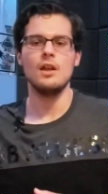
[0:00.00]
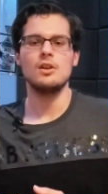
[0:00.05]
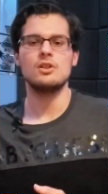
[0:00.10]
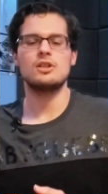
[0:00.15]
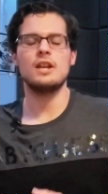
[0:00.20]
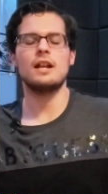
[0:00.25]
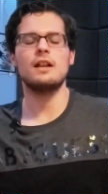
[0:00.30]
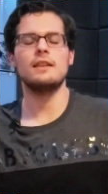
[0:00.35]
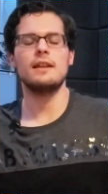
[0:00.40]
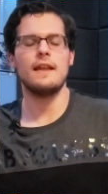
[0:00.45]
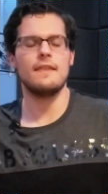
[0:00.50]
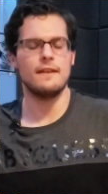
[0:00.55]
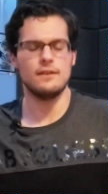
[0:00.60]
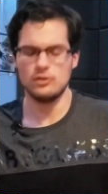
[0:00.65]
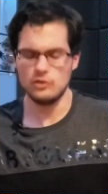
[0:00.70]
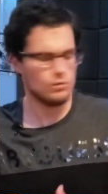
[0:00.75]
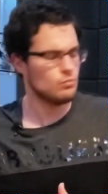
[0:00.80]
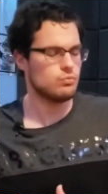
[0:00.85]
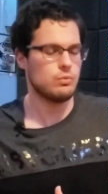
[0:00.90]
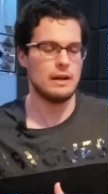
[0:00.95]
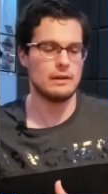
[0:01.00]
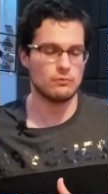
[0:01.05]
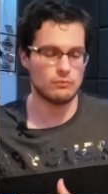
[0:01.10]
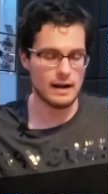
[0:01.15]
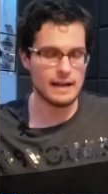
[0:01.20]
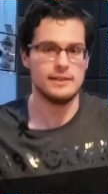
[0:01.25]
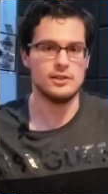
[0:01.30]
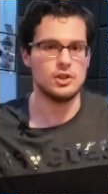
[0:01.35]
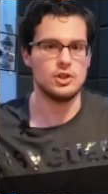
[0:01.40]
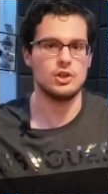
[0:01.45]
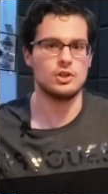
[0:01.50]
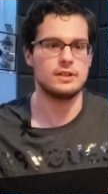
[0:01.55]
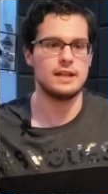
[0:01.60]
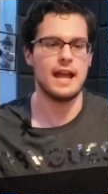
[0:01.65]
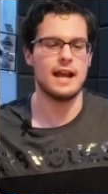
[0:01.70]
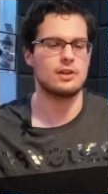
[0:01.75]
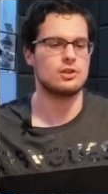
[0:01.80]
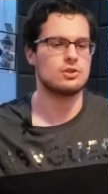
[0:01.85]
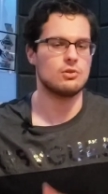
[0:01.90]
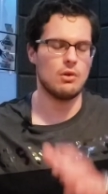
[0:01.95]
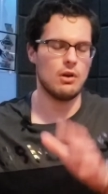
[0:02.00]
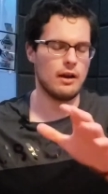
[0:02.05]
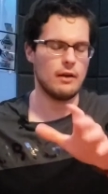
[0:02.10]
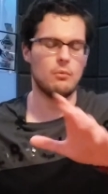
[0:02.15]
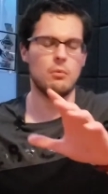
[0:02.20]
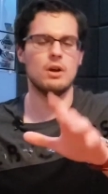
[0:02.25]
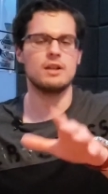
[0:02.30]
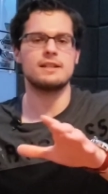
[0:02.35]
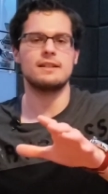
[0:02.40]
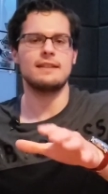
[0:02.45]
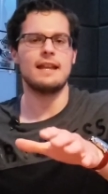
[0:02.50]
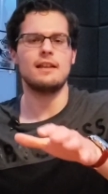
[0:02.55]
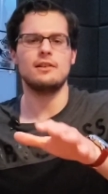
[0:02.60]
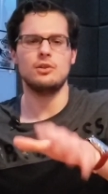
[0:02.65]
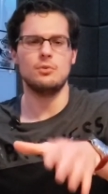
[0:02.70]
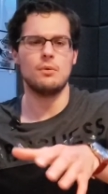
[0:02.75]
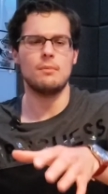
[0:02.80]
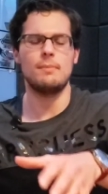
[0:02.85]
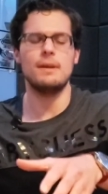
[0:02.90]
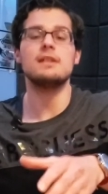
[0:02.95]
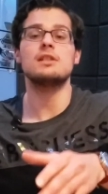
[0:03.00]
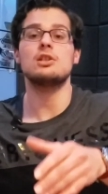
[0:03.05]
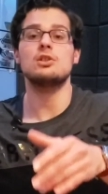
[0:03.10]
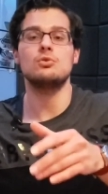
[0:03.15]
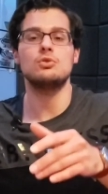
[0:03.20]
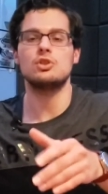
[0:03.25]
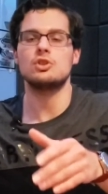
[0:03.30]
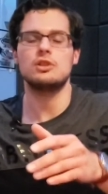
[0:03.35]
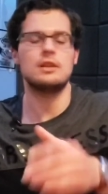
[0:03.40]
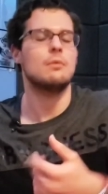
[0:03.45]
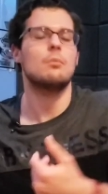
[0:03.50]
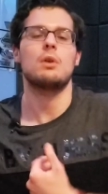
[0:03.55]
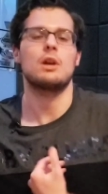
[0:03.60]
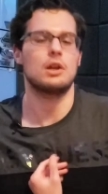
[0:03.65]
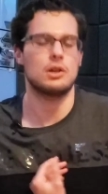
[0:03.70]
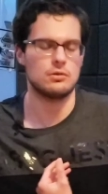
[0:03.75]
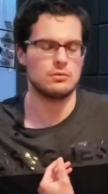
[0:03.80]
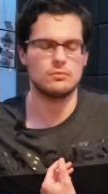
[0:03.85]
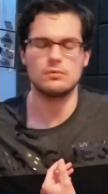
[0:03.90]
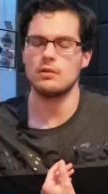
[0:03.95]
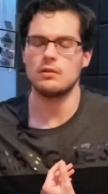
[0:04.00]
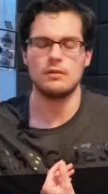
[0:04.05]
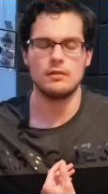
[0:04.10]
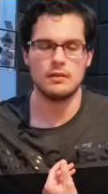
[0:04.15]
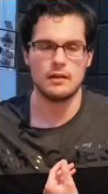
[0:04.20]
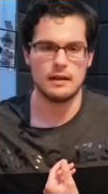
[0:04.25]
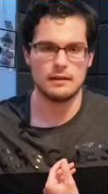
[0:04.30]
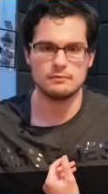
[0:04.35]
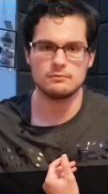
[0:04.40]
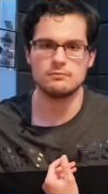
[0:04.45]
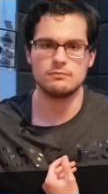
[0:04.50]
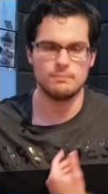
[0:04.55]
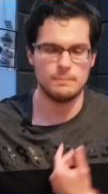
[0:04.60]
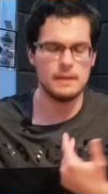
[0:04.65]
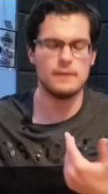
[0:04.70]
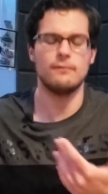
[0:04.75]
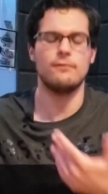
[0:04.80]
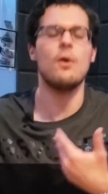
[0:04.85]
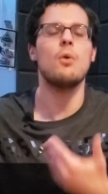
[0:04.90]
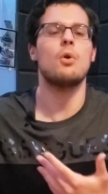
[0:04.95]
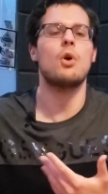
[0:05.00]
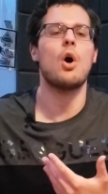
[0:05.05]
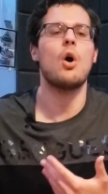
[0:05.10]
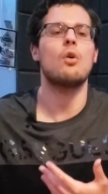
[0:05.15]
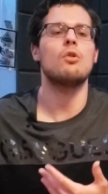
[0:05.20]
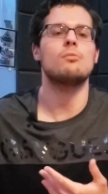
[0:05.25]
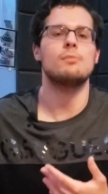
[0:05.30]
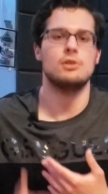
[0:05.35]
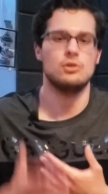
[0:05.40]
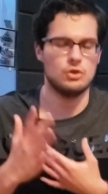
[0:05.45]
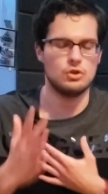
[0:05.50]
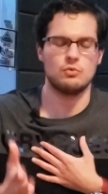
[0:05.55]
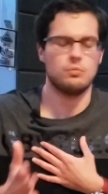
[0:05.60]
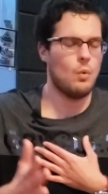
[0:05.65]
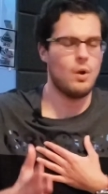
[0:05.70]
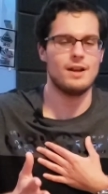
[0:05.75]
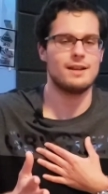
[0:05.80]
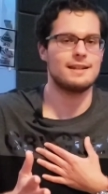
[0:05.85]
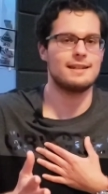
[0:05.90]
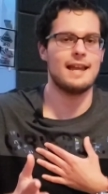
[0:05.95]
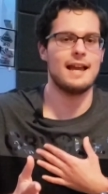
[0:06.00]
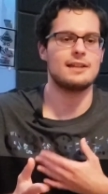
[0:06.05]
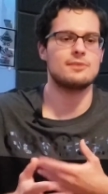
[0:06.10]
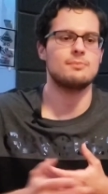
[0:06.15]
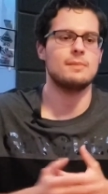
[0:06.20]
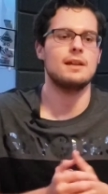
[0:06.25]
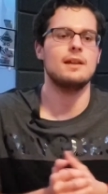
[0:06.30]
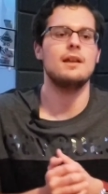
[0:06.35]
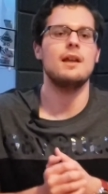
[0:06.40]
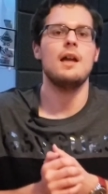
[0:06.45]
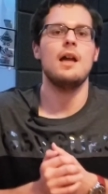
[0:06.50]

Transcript: Secondly, and then you went right to your text. So it wasn't that you were busy. You just didn't want to be a phone call with me. You just wanted to text me.